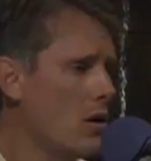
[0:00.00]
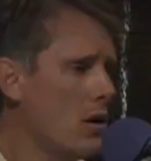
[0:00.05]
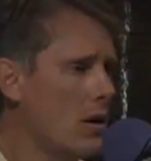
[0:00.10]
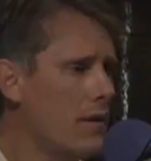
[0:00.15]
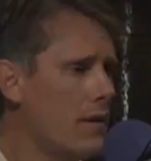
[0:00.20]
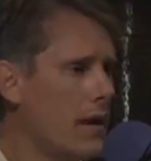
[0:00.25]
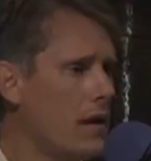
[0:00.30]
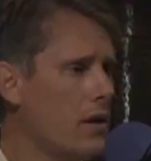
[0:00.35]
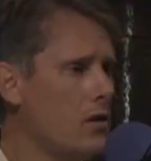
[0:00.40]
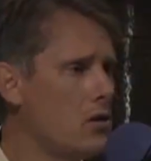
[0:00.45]

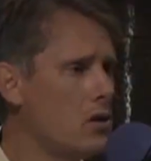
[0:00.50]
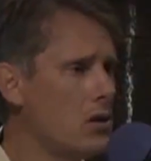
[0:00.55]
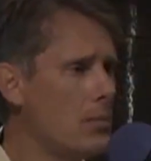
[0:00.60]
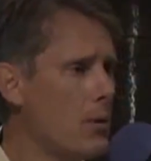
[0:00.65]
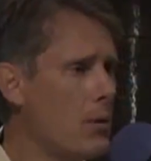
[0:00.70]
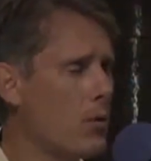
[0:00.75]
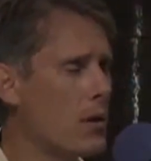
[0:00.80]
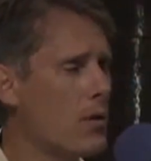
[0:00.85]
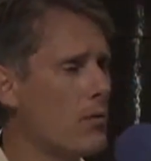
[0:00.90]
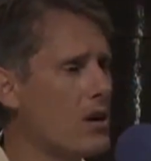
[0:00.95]
good that you should
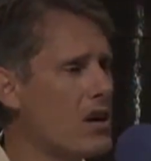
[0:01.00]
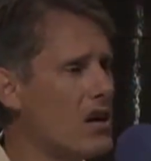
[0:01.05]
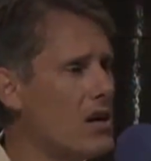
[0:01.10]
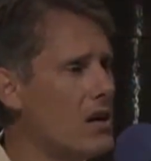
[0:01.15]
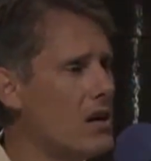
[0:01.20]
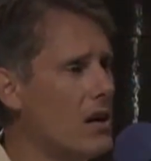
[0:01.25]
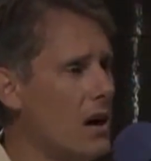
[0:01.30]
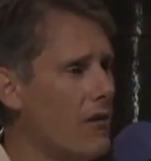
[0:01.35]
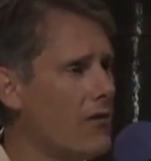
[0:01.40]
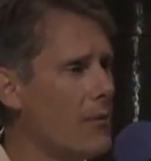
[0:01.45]
be working with
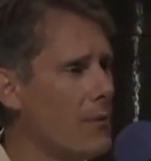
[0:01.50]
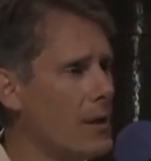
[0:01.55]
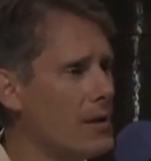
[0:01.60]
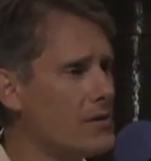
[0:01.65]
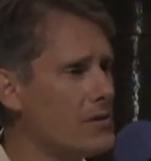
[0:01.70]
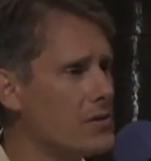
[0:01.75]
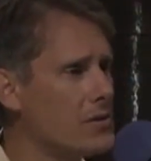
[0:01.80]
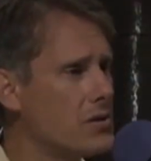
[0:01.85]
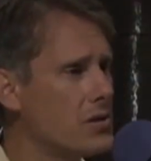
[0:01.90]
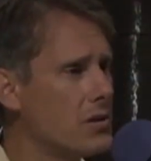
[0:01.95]

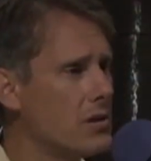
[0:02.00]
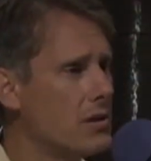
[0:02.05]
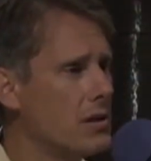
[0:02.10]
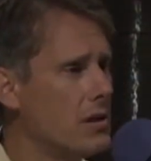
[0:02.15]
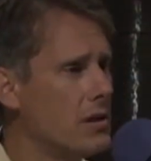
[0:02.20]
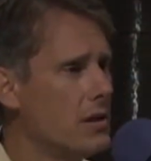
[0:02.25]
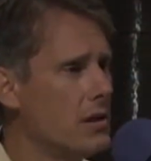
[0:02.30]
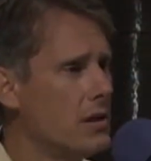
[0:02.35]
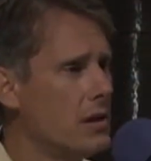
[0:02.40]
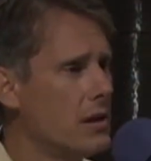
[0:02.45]
governments.
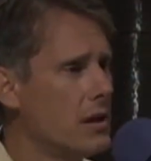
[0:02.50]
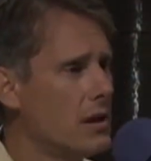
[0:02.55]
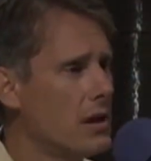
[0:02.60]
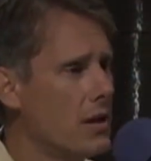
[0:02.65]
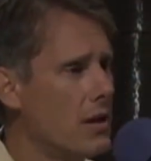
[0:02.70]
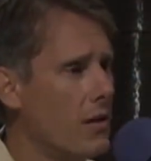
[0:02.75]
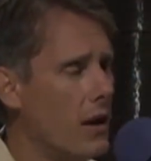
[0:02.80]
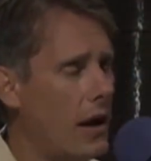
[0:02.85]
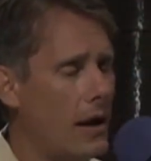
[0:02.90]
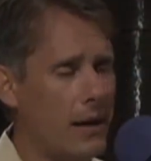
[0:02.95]
Right. You
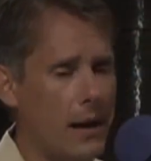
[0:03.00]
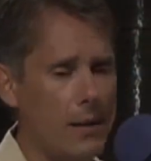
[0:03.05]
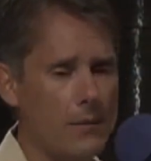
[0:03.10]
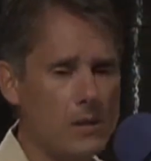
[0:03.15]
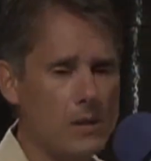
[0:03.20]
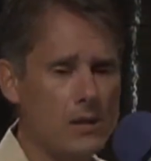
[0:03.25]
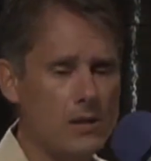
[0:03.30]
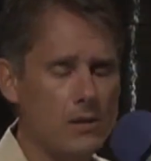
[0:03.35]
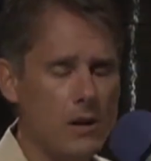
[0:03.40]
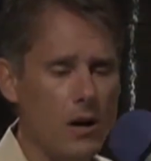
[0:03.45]
know, yeah. I,
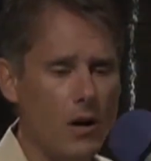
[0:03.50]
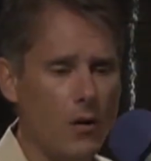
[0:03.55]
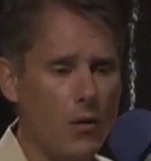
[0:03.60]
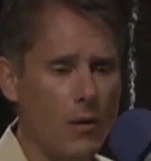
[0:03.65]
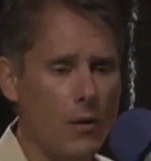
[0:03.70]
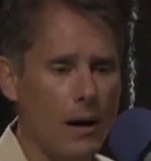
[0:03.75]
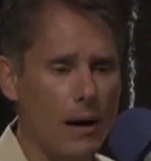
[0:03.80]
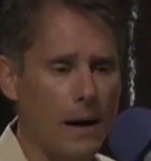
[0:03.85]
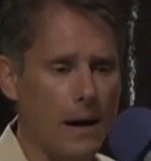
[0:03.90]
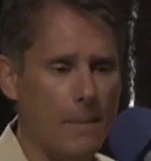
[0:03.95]
am do you
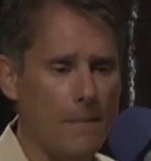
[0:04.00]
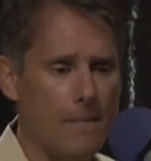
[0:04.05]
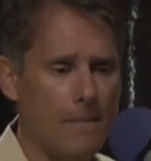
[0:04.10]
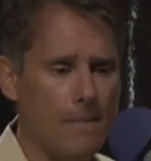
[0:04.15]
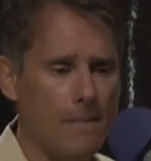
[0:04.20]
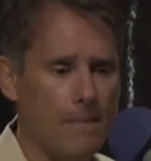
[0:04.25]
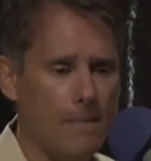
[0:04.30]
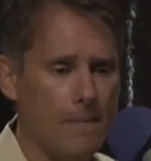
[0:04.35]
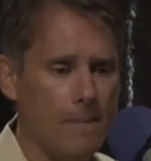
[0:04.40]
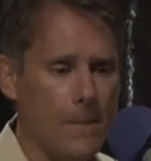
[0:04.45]
know?
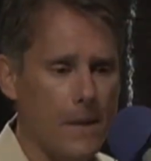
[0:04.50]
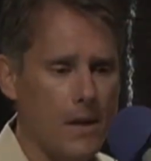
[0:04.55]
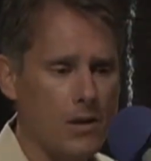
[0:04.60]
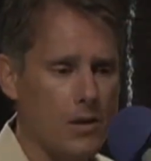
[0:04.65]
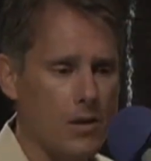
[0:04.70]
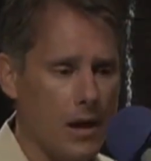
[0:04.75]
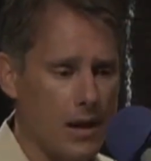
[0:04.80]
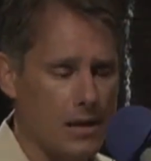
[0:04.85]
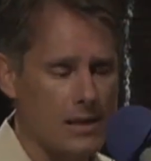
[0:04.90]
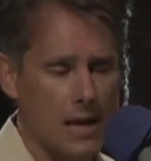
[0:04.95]
Um,
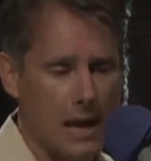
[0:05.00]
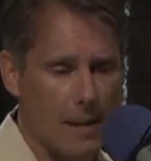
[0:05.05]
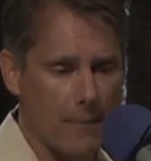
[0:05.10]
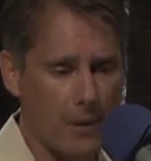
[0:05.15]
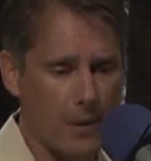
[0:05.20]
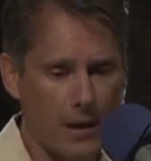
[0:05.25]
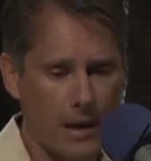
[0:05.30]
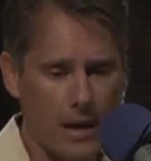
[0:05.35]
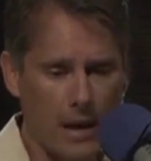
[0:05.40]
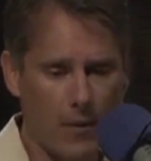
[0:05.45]
so
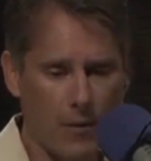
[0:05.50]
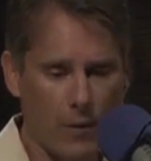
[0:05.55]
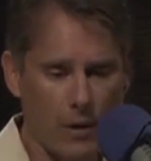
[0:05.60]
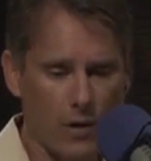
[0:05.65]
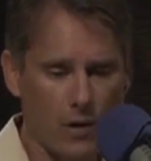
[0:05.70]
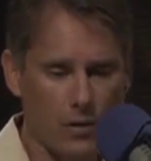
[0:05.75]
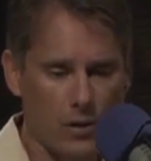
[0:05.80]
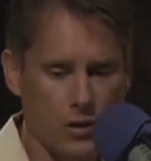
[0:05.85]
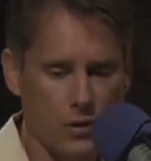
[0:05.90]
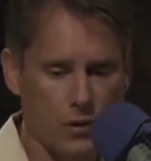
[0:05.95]
I'm looking at
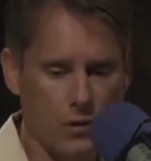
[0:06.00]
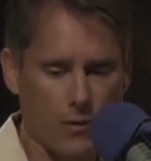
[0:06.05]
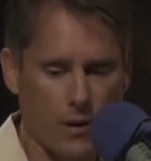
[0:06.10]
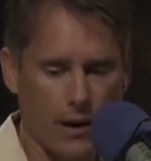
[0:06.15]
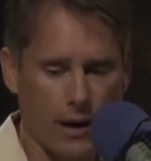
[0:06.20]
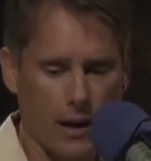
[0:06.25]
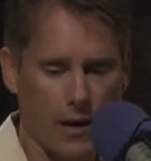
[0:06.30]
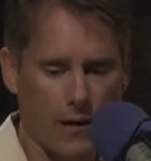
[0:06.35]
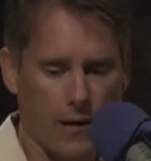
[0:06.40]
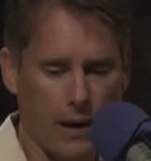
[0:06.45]
what you're doing
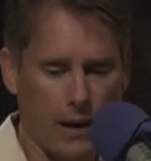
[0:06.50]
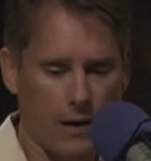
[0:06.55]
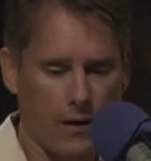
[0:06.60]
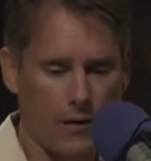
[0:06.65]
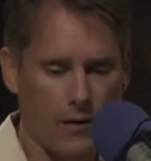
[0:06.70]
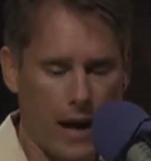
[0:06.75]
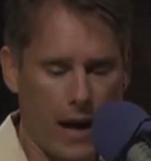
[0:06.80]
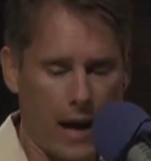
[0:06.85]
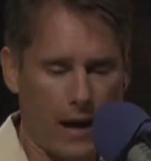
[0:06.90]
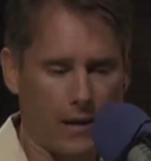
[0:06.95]
right now, and
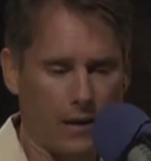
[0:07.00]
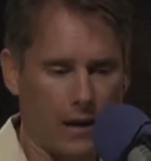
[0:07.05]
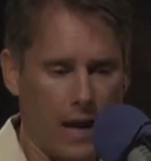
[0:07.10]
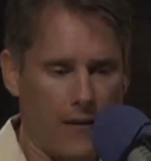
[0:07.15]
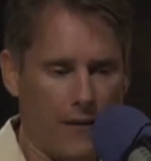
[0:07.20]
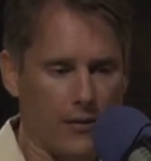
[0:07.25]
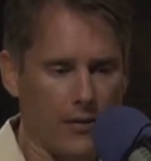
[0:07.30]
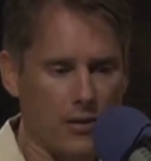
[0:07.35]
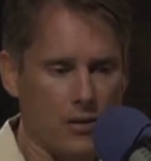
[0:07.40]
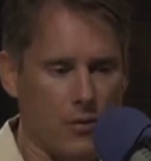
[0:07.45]
you're at a
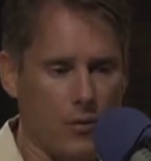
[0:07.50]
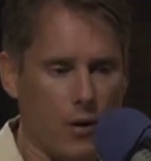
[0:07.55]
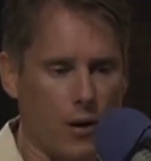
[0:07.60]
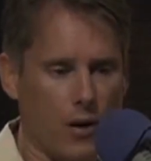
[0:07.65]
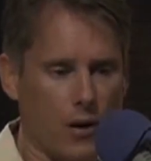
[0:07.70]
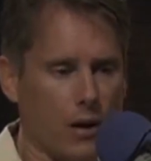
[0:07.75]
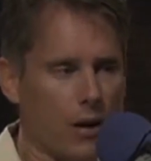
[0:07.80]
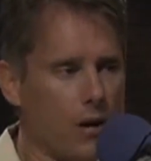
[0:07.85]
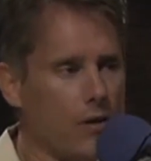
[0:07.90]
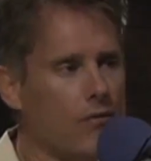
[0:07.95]
level to
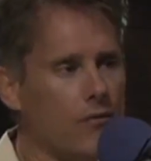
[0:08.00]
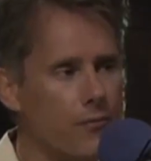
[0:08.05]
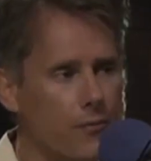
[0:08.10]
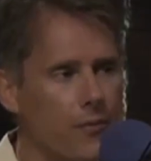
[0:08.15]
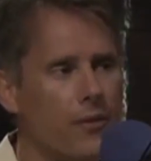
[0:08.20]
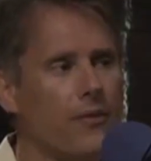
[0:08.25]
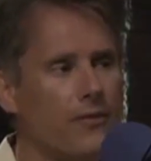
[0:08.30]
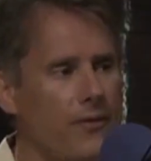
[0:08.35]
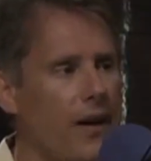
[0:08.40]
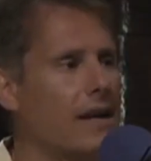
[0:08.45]
where you've
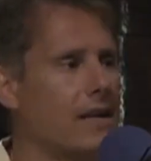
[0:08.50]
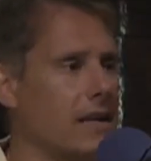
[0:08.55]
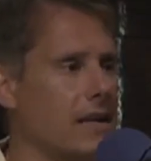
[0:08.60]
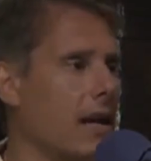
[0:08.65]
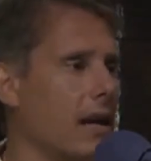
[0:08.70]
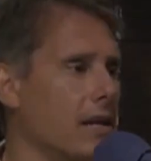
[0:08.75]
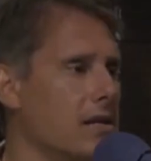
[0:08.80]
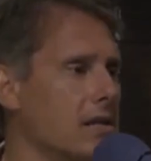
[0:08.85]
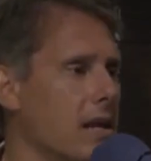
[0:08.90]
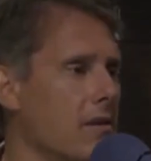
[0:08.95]

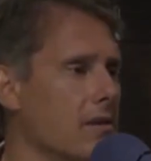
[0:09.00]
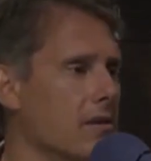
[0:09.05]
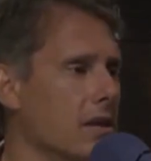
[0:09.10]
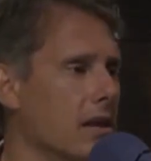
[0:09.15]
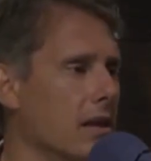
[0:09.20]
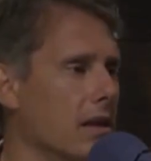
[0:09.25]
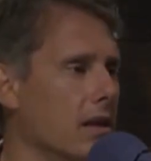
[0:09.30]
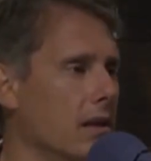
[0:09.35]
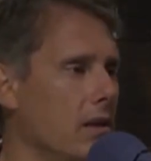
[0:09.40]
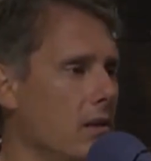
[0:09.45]
perfected it. It sounds
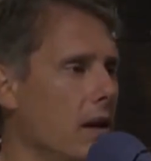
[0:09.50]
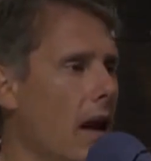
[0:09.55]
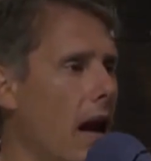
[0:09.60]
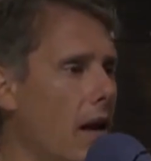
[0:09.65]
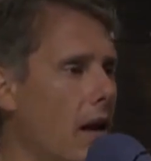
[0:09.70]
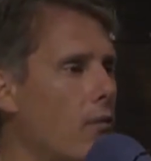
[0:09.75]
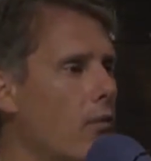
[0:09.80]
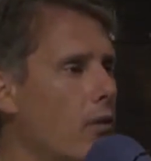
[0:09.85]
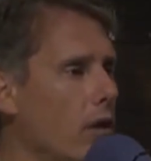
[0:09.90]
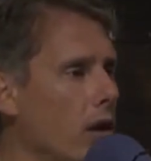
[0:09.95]
like you
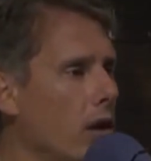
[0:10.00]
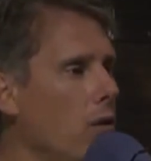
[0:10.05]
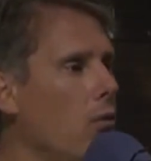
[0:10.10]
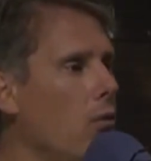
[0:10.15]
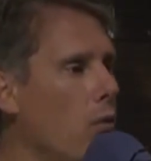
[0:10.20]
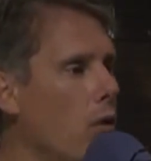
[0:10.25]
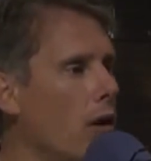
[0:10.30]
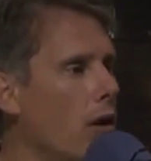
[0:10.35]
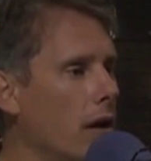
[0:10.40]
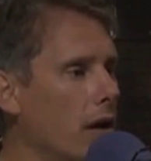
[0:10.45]
got a really
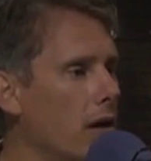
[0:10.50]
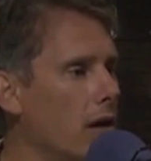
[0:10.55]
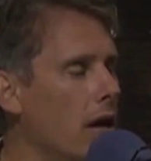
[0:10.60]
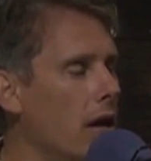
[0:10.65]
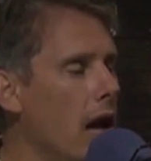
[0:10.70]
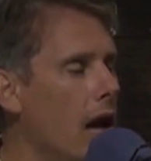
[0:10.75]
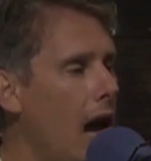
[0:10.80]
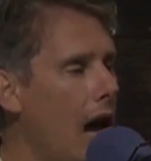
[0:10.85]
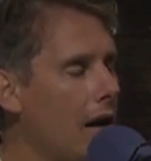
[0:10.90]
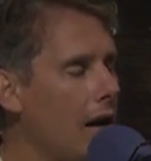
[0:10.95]
right. working.
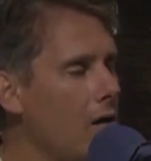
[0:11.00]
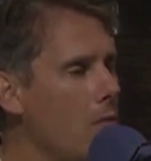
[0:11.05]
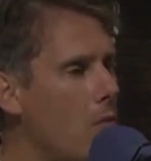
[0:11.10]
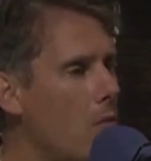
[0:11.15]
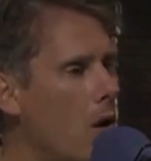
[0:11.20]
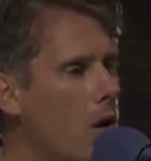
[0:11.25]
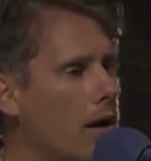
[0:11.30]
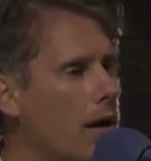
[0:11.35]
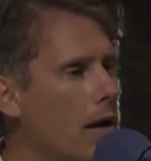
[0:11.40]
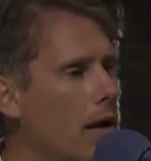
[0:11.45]
How do you
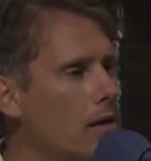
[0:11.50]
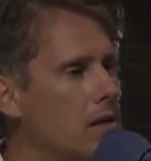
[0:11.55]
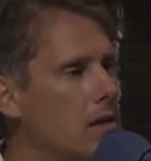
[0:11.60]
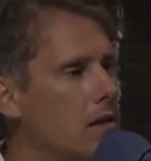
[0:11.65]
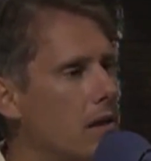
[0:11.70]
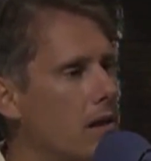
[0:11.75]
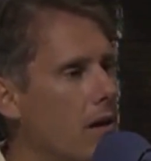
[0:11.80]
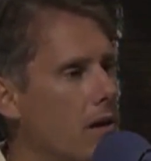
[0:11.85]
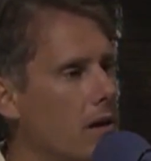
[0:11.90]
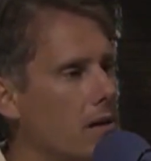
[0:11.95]
market it to
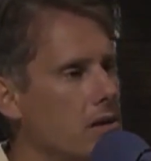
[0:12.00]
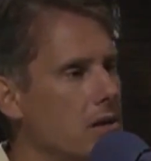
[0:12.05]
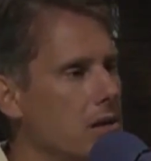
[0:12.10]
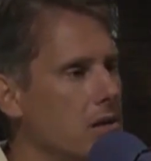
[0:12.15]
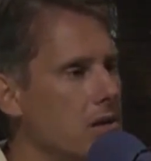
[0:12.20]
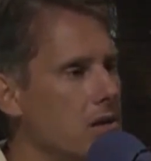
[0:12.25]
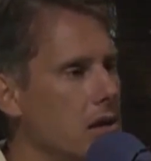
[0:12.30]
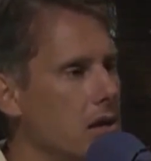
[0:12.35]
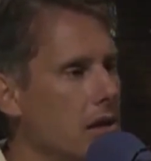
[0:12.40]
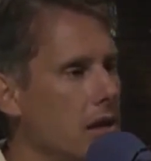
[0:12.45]
the
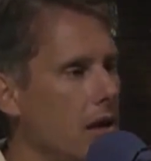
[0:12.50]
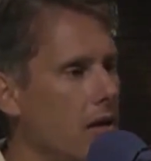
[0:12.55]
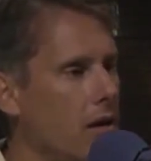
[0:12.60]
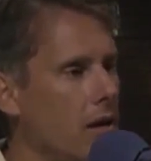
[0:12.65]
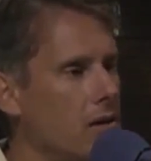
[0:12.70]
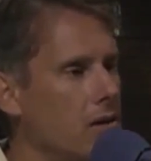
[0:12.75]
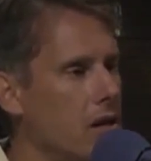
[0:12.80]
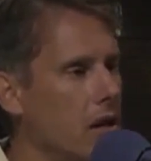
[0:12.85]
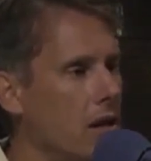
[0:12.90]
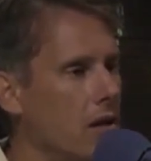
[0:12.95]
artisans in the
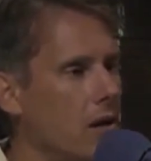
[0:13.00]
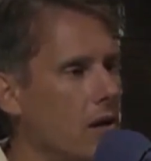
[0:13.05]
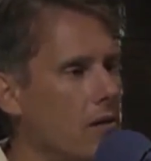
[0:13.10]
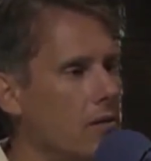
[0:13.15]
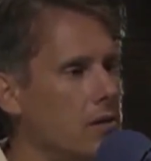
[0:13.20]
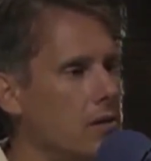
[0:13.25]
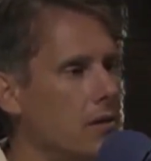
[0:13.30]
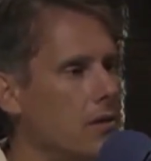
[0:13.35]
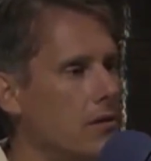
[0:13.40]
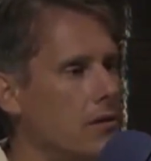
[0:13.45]
areas that you go to?